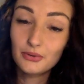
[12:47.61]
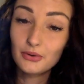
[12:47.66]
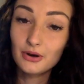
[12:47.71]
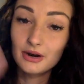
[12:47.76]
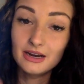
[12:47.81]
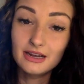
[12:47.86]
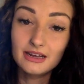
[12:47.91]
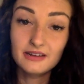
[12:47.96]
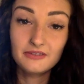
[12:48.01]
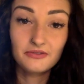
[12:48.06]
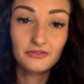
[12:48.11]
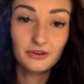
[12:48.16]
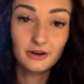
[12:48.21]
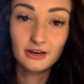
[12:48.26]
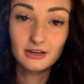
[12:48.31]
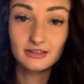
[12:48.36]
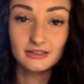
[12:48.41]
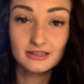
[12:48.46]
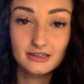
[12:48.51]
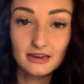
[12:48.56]
pretty
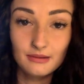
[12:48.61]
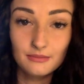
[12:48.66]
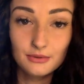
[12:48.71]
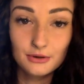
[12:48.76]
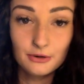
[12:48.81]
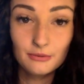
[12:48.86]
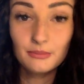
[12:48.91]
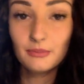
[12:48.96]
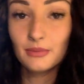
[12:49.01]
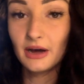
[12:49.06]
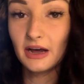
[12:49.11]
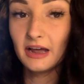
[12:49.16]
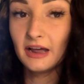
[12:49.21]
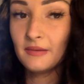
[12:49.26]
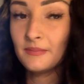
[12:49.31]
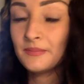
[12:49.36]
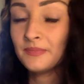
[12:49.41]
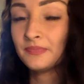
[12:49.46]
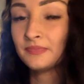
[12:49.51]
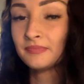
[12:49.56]
freaking stubborn. But
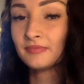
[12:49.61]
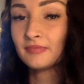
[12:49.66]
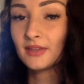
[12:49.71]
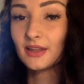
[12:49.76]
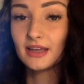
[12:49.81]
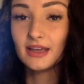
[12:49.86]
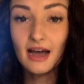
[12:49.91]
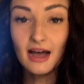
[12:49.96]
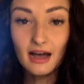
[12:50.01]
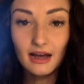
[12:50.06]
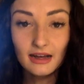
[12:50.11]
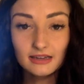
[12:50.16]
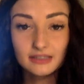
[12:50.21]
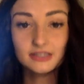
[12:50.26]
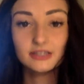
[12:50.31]
yeah,